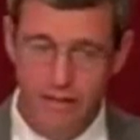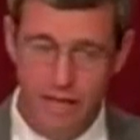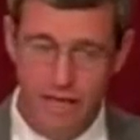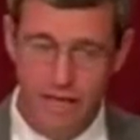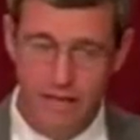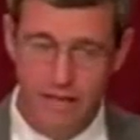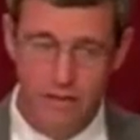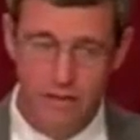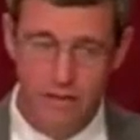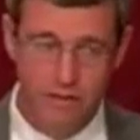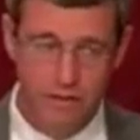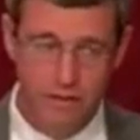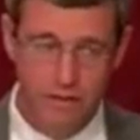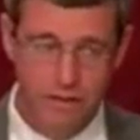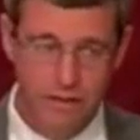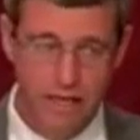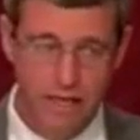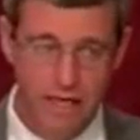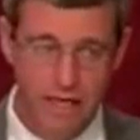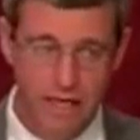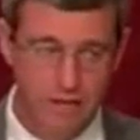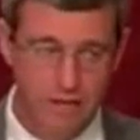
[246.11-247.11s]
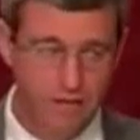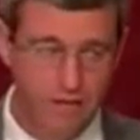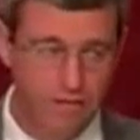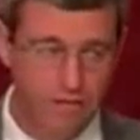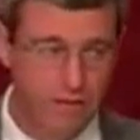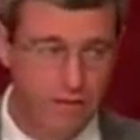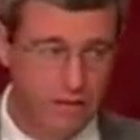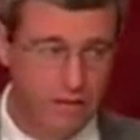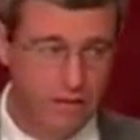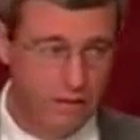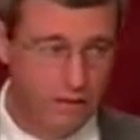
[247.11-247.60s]
national
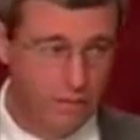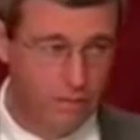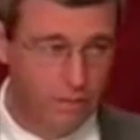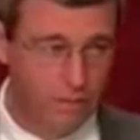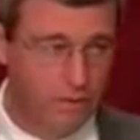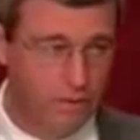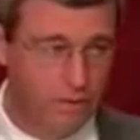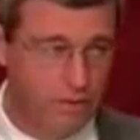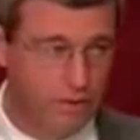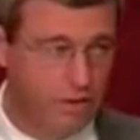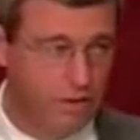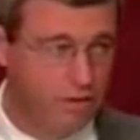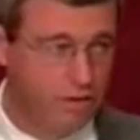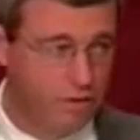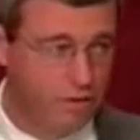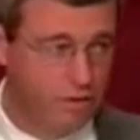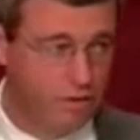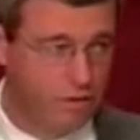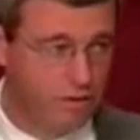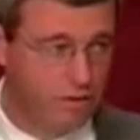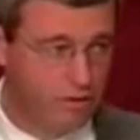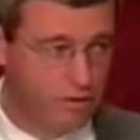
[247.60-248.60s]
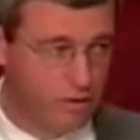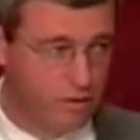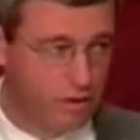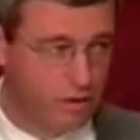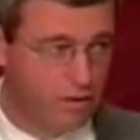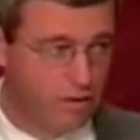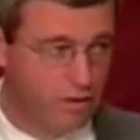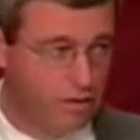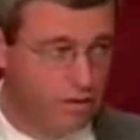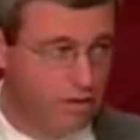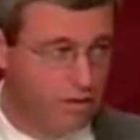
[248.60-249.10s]
catastrophes or the persecution of the
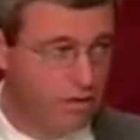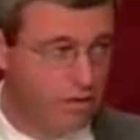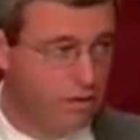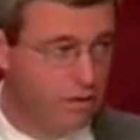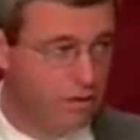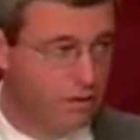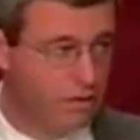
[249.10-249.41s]
church.